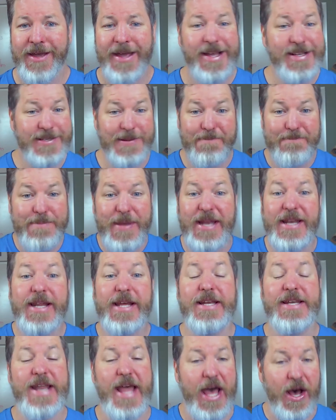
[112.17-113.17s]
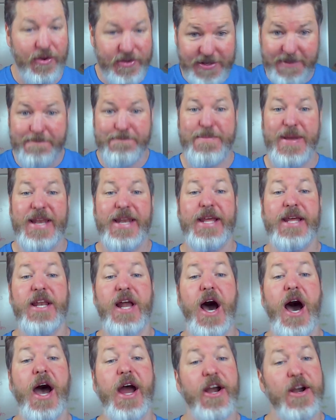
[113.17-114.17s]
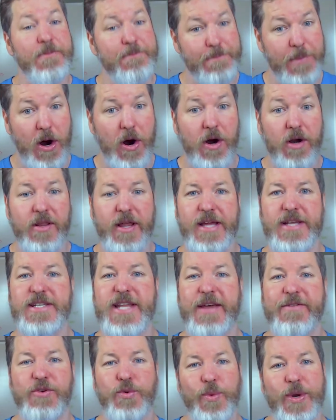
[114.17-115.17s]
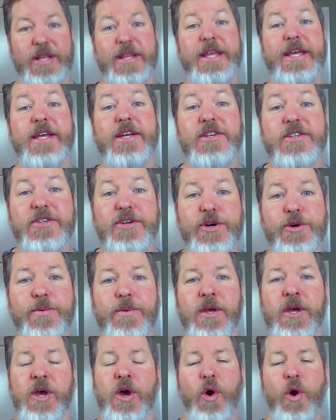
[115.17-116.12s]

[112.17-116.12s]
Is it bending a nail? Is it bending an iron bar like David Whitley can do?